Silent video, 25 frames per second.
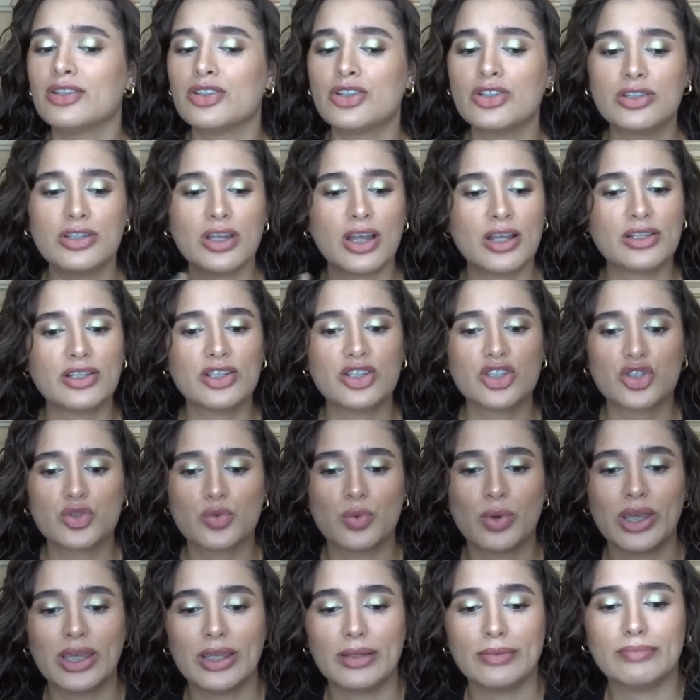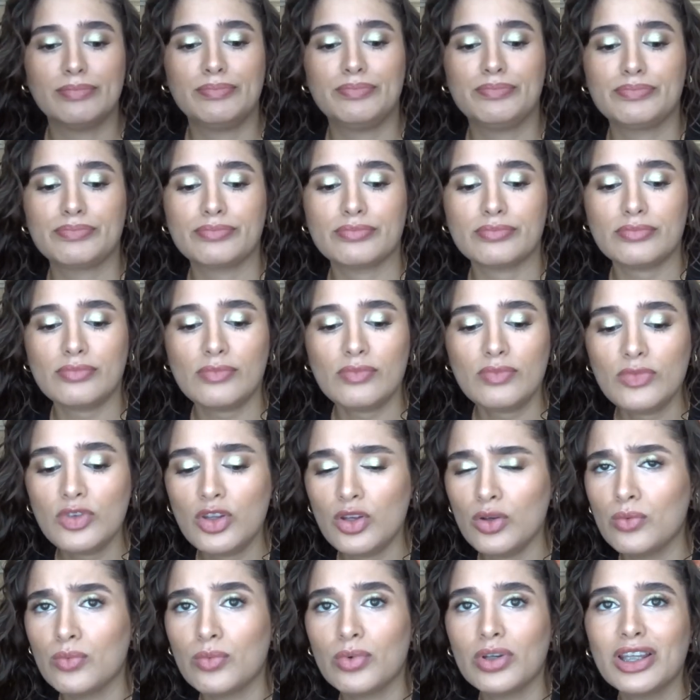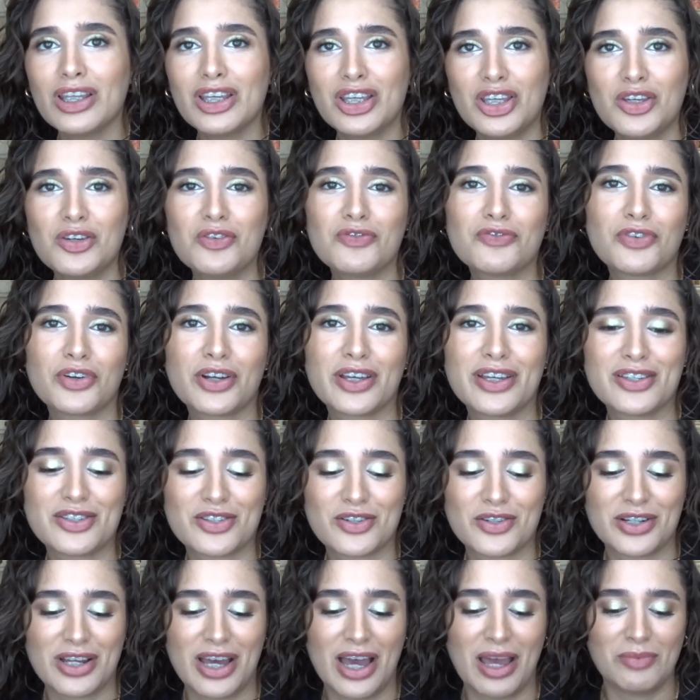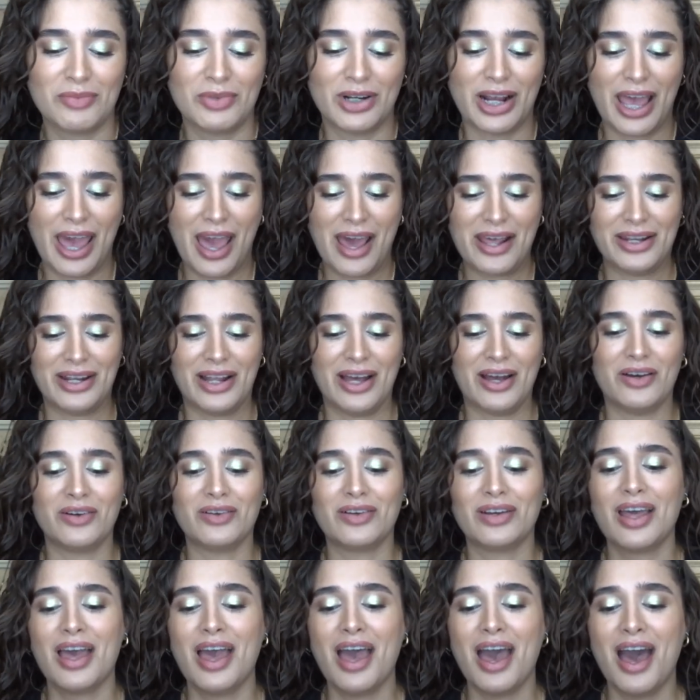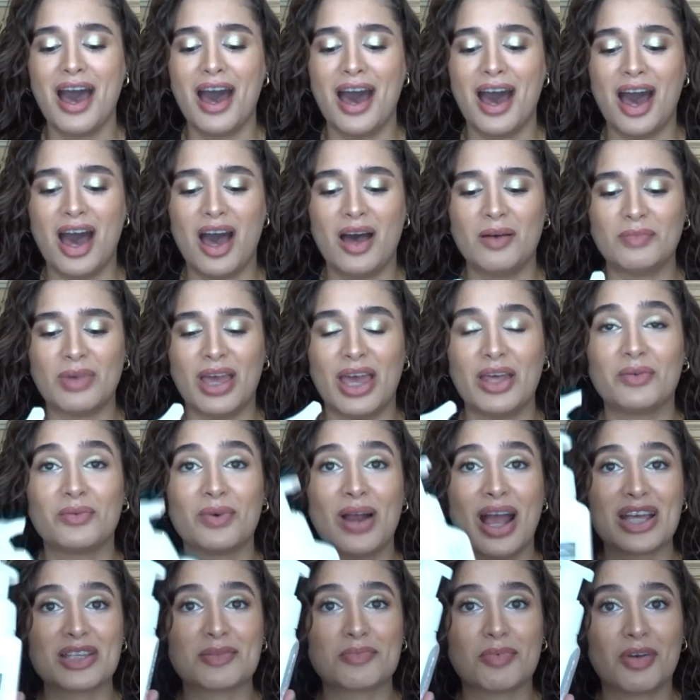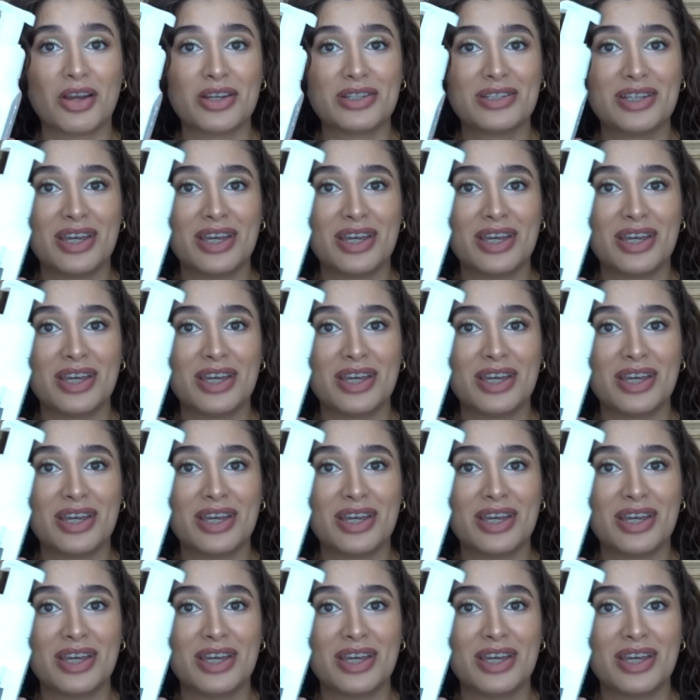just nice and sweet. Really cute for Easter time when I had it out. Um, and raspberry